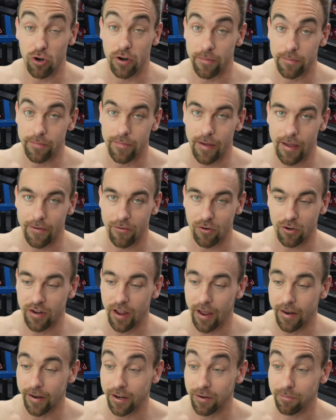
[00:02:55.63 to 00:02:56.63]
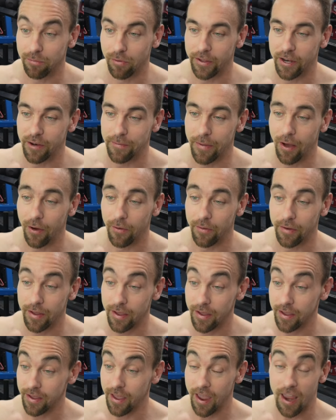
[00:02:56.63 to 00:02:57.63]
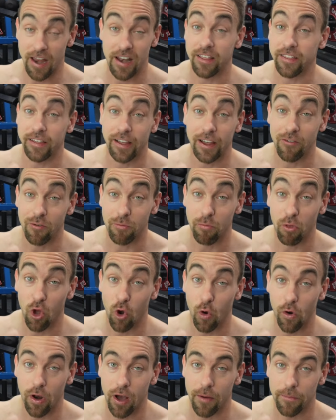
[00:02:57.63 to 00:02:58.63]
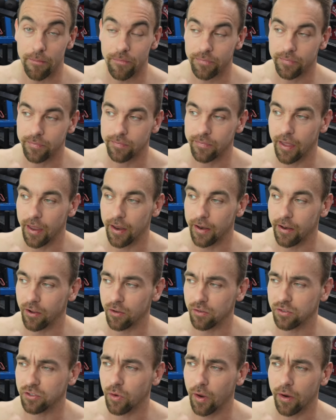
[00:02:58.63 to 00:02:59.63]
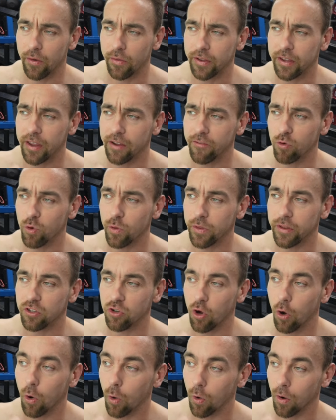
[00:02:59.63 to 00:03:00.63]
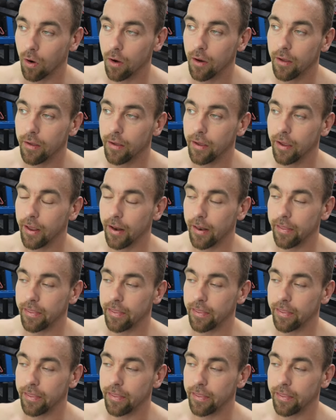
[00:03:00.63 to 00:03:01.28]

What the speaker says: him ever kind of complain about anything ever blowing up, and also I don't think he ever really tore. And I